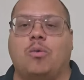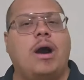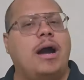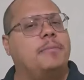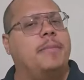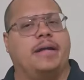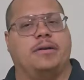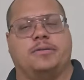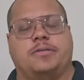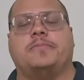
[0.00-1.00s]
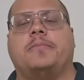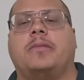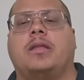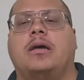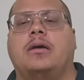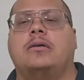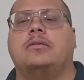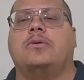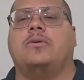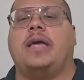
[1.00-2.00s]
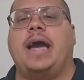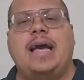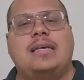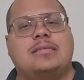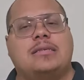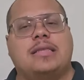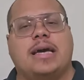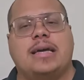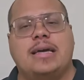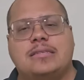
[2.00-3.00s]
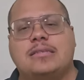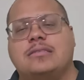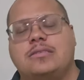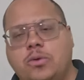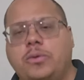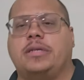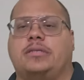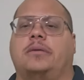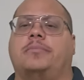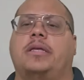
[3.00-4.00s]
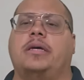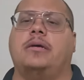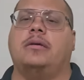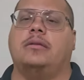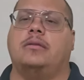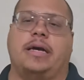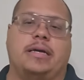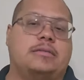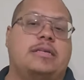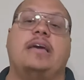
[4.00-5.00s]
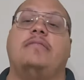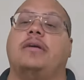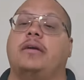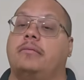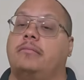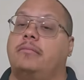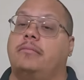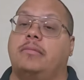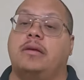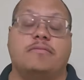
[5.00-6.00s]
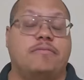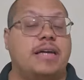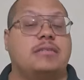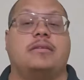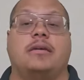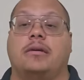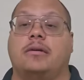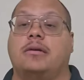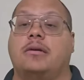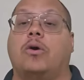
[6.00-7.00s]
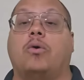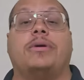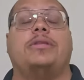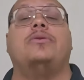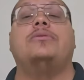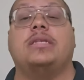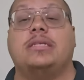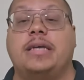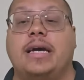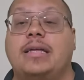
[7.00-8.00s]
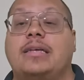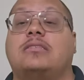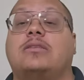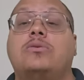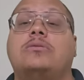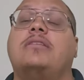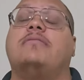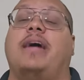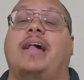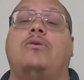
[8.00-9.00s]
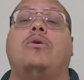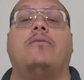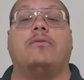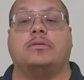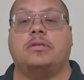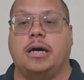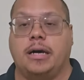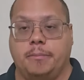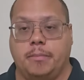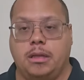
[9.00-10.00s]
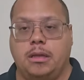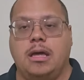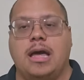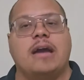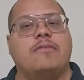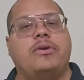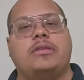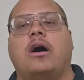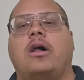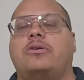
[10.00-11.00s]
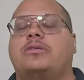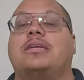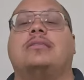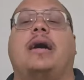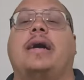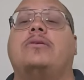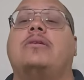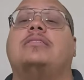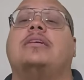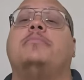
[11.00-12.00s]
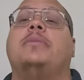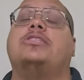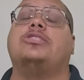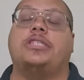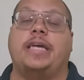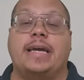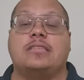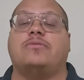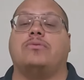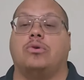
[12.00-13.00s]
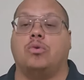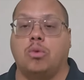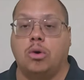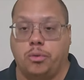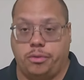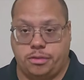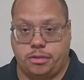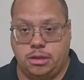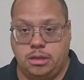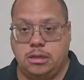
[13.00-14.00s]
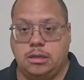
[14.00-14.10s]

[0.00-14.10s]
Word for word: Why it matters? So cash that isn't doing something like saving, investing, or reducing debt is losing value over time. Every dollar sitting idle is a missed chance for growth.